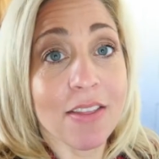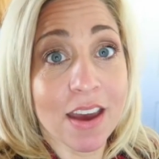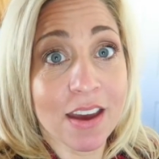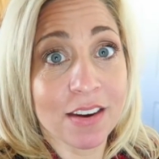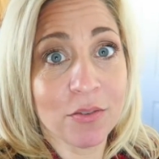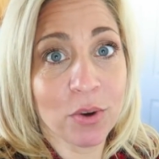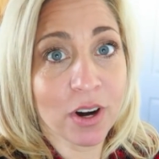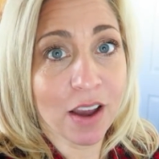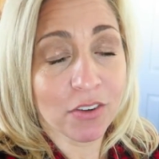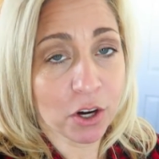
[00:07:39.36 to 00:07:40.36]
And then
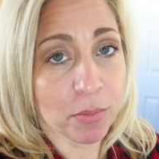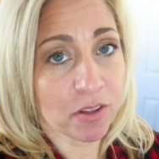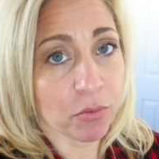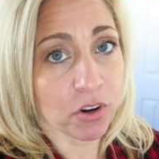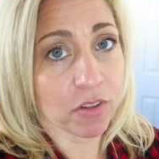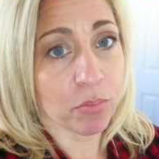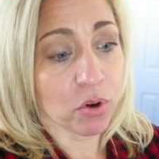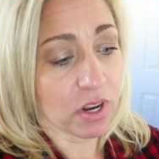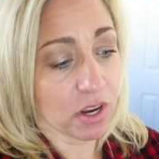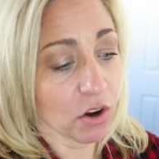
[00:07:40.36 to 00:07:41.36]
we're having our baseboards
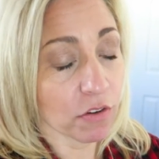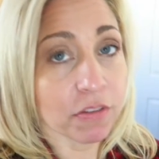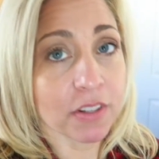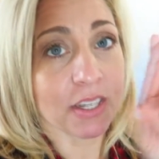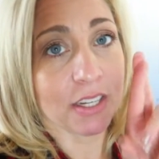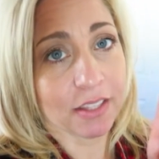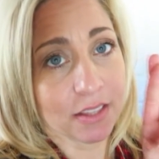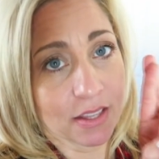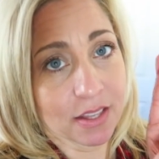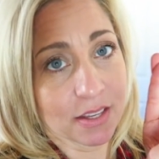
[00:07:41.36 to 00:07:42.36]
put in hopefully
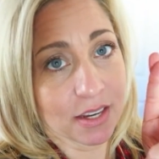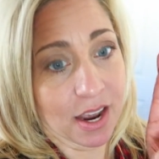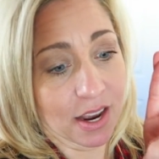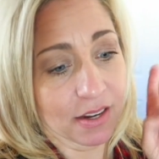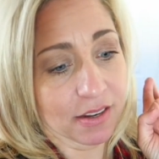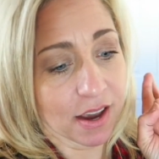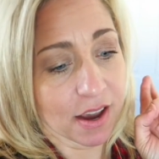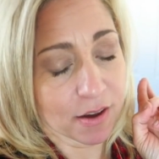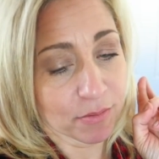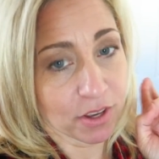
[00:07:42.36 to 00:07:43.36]
tonight.
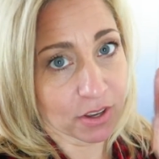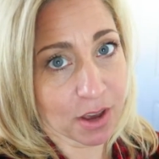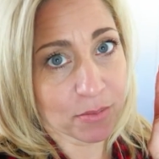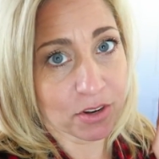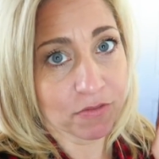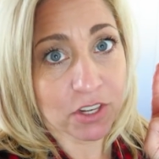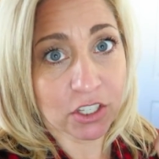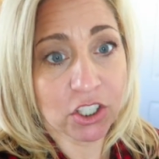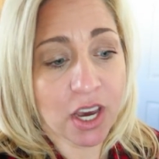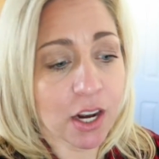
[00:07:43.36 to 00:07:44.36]
Um, he'll come and
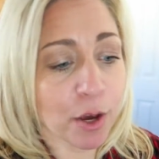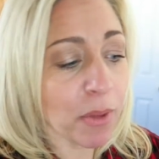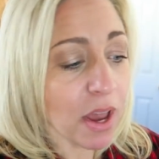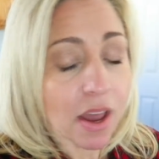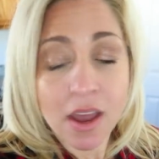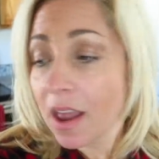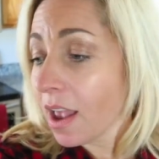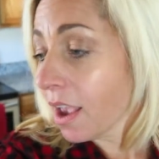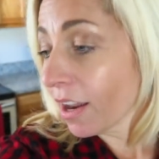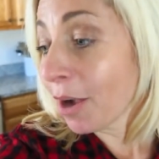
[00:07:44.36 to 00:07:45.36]
finish that up.
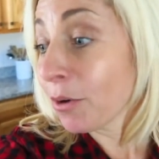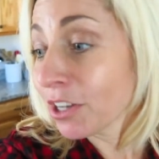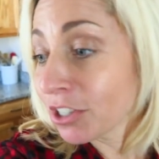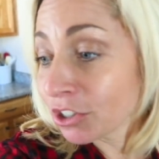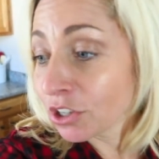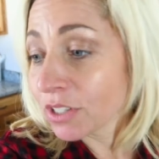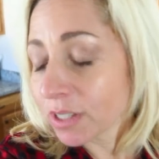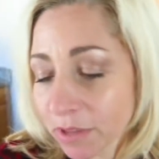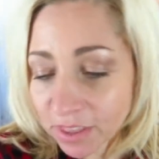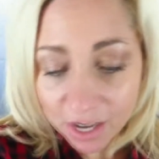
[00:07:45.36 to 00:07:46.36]
And I wanted to show you
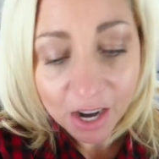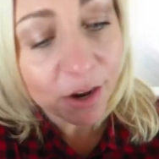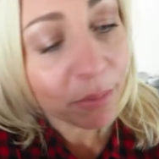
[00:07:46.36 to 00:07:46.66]
something that I